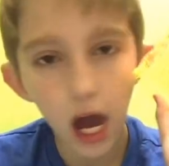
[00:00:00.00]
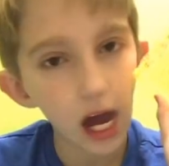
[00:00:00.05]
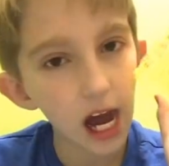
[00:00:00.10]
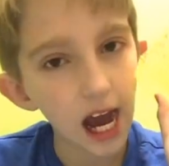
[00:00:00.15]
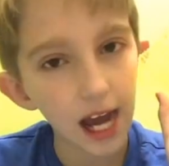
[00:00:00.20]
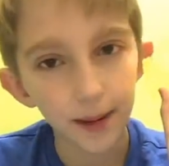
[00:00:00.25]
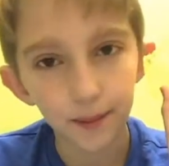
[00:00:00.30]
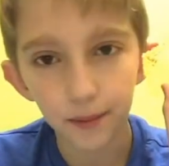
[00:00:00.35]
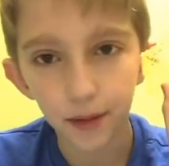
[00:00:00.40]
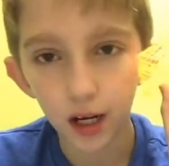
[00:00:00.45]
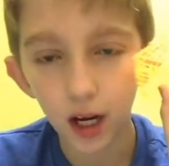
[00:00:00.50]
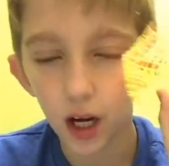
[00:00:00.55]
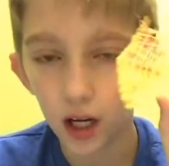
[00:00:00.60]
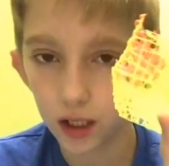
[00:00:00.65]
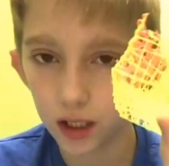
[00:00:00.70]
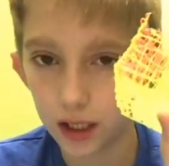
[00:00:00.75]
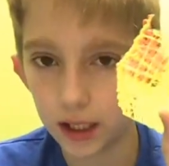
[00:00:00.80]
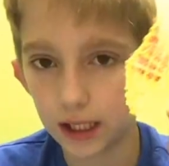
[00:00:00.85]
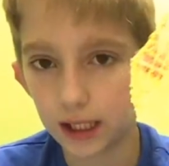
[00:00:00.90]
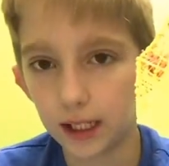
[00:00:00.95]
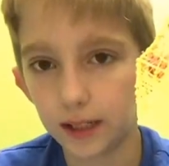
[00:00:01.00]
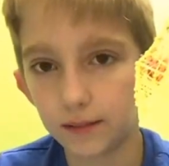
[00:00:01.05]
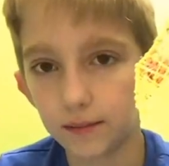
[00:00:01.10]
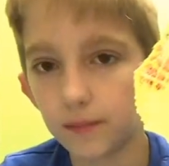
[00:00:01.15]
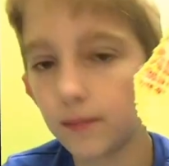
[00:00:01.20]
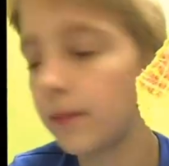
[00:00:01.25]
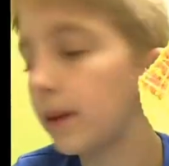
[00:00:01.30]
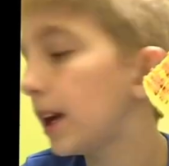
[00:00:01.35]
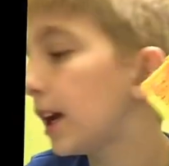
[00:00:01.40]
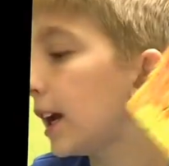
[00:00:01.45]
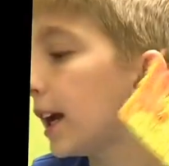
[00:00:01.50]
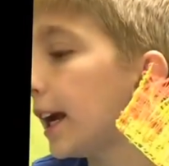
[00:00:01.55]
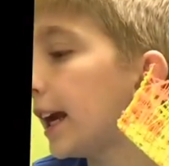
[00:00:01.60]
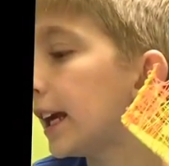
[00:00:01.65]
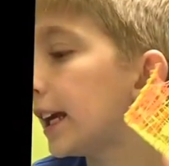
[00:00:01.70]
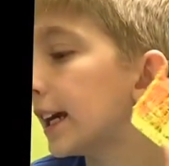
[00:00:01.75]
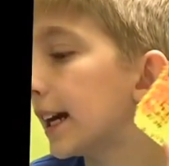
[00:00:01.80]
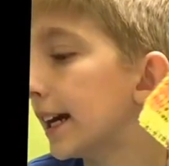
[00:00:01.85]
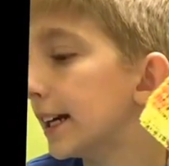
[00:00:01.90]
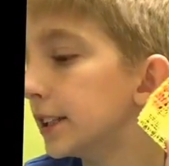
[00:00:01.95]
I'm not kidding.
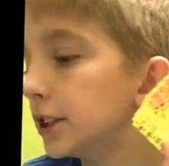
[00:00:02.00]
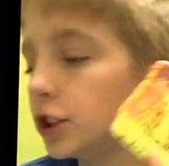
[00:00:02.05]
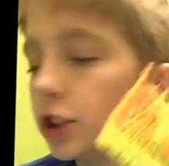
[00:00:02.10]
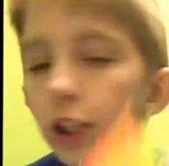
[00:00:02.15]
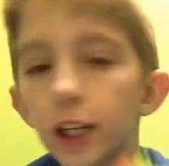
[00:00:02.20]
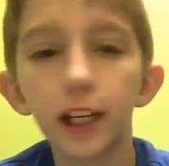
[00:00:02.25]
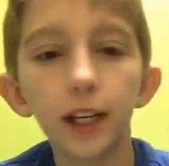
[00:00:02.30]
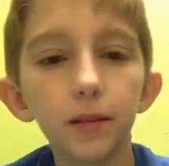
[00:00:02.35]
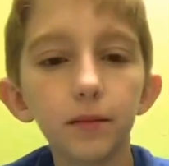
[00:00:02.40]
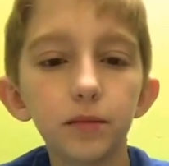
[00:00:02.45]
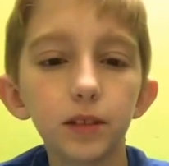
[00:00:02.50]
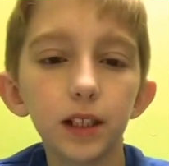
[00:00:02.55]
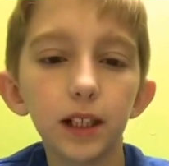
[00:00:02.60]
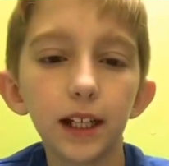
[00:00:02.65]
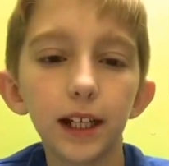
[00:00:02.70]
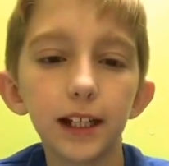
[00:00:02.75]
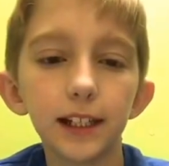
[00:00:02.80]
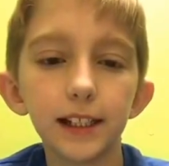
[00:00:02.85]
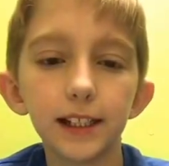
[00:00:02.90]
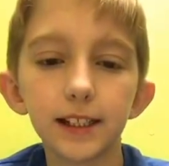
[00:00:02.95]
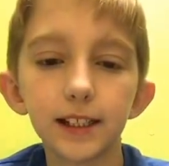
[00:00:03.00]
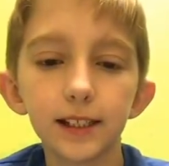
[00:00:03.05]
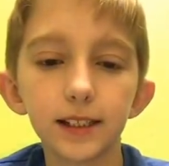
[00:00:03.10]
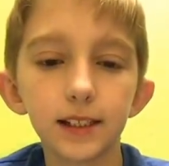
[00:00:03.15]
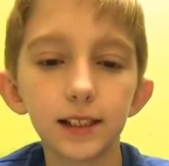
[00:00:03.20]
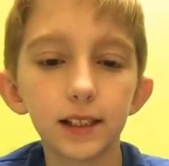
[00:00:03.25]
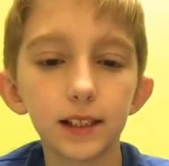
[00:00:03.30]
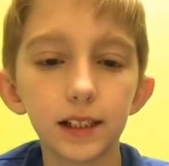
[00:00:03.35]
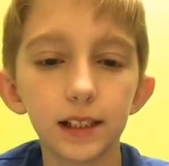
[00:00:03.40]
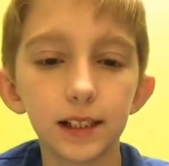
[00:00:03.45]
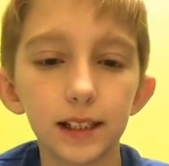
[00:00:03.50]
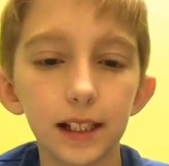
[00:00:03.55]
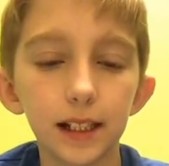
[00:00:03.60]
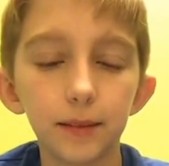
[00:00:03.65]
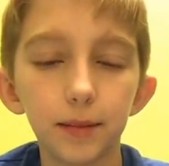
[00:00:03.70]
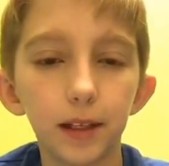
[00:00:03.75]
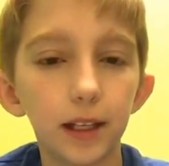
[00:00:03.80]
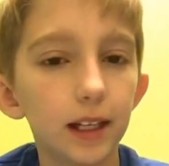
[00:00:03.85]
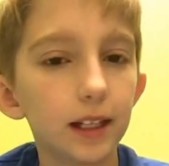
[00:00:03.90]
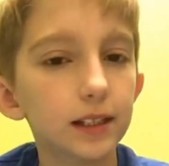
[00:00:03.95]
It got jammed, and this is
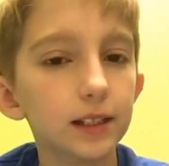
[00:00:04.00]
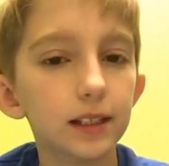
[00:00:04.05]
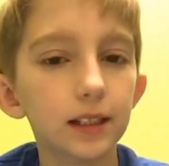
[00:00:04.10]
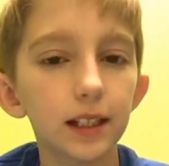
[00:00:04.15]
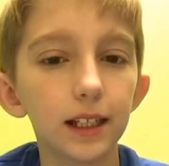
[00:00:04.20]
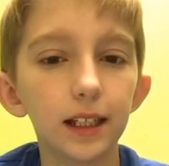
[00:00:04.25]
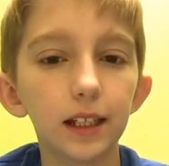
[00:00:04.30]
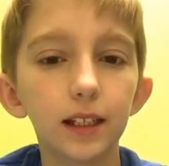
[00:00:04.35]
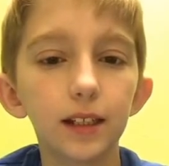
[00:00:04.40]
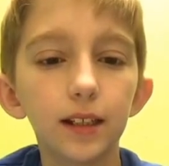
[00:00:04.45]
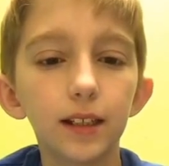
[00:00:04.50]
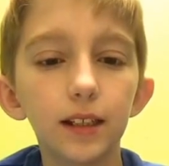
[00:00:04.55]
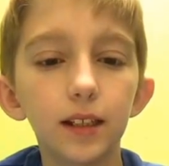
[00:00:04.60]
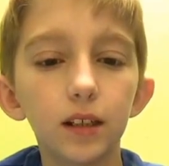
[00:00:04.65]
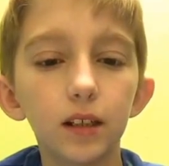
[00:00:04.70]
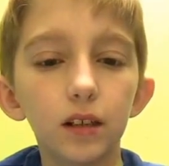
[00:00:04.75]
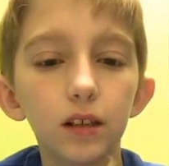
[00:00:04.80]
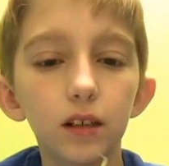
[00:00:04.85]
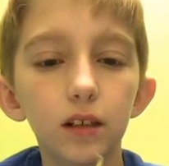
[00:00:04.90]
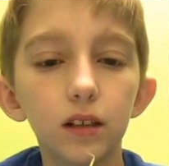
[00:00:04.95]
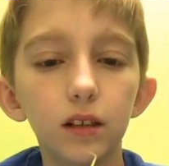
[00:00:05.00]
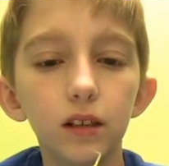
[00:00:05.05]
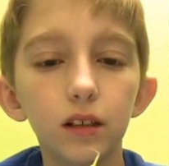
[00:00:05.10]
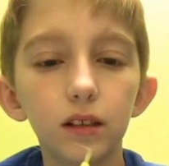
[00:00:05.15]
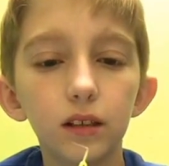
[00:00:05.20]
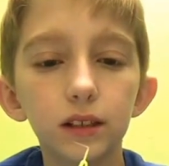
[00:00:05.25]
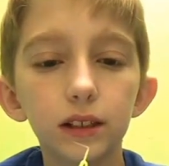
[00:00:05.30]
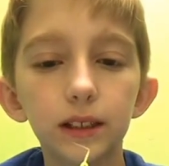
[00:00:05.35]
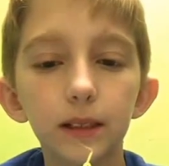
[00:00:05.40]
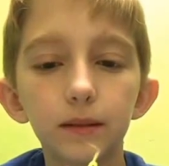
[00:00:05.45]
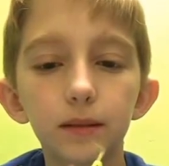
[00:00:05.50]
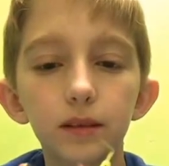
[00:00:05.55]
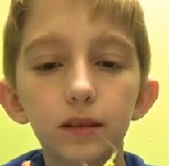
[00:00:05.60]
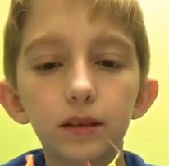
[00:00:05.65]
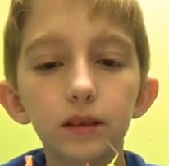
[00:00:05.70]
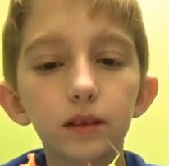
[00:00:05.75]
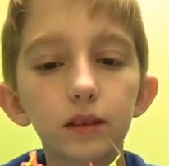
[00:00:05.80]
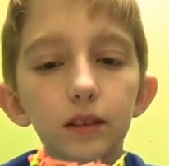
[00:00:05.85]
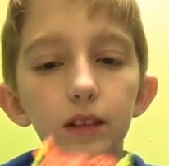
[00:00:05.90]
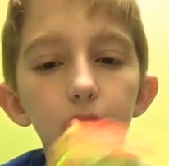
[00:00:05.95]
ABS. Some
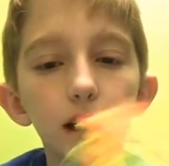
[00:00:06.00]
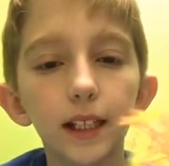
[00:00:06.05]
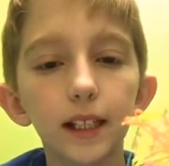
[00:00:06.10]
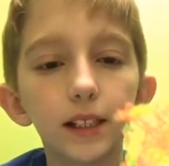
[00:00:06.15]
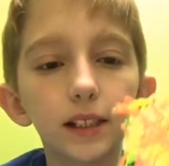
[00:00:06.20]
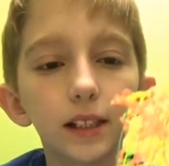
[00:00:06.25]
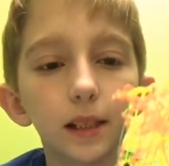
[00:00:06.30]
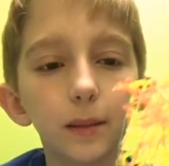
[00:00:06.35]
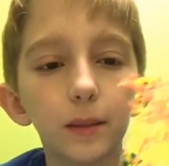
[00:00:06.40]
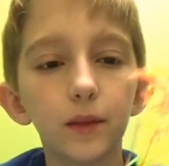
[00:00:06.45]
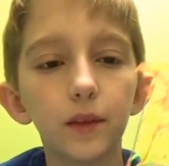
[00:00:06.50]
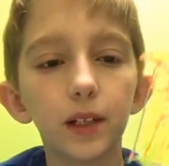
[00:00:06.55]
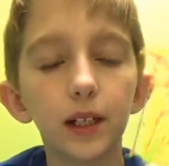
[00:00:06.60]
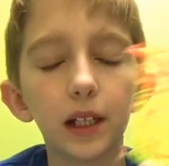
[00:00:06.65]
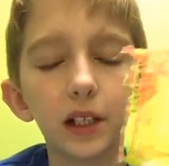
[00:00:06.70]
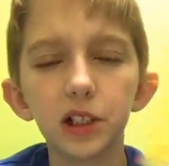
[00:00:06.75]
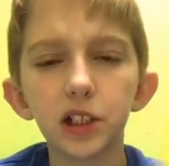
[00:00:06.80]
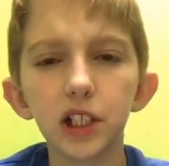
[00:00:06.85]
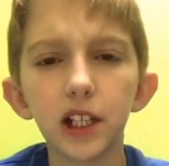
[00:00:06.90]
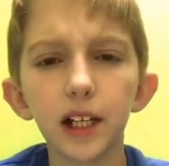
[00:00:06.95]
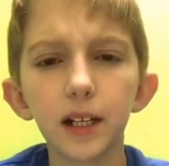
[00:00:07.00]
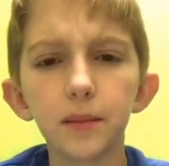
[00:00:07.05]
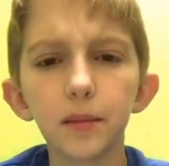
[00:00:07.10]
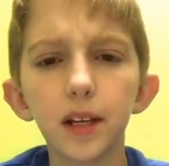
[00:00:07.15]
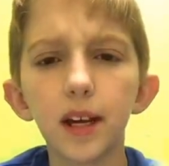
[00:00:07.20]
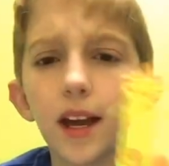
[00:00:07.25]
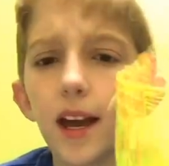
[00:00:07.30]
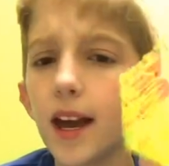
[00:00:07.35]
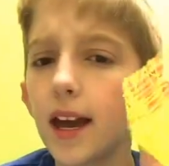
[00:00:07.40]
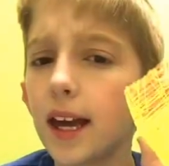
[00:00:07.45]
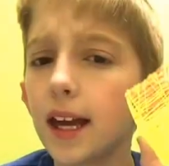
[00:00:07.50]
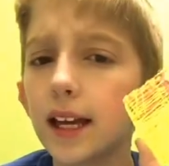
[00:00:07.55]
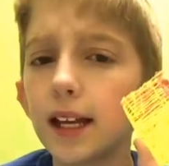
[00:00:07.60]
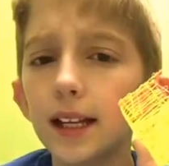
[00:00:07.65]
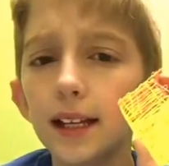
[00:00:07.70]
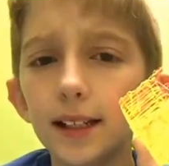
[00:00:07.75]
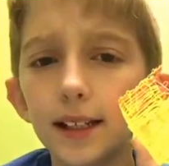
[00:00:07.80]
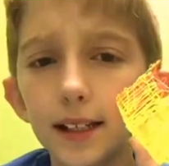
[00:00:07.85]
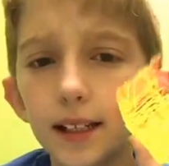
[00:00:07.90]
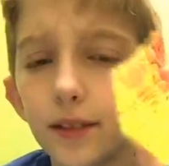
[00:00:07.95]
of it got jammed.
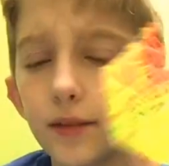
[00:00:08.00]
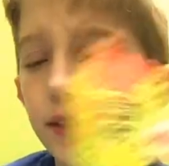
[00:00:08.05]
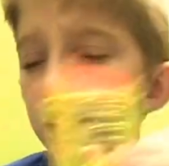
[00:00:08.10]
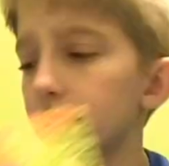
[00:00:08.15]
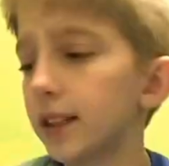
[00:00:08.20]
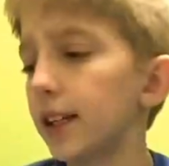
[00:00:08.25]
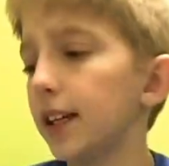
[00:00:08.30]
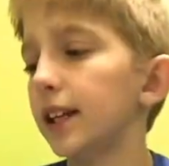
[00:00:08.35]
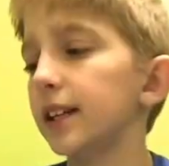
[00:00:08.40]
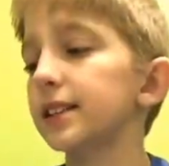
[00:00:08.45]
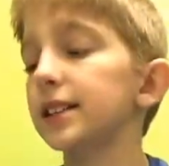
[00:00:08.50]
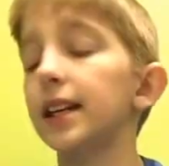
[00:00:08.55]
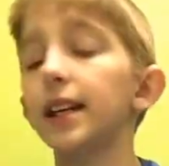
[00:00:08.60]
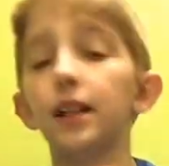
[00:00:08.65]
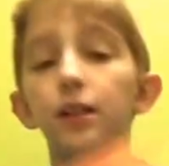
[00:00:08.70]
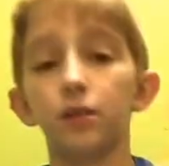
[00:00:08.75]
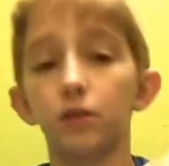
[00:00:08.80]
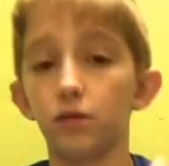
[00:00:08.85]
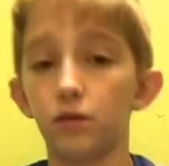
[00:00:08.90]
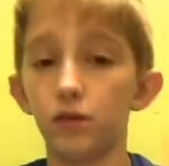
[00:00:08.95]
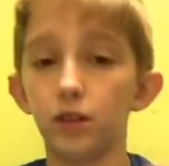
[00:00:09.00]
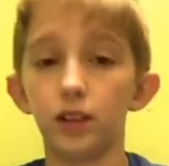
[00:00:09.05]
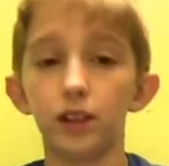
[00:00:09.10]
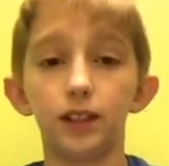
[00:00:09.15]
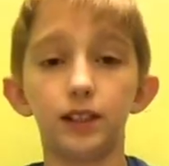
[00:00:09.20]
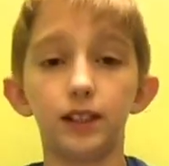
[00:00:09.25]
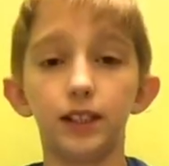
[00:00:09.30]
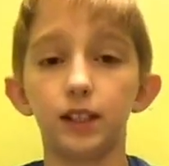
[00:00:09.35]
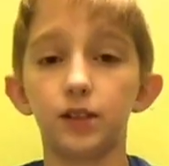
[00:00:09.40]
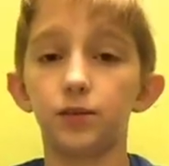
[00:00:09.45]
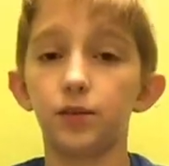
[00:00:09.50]
Different things. It really ticked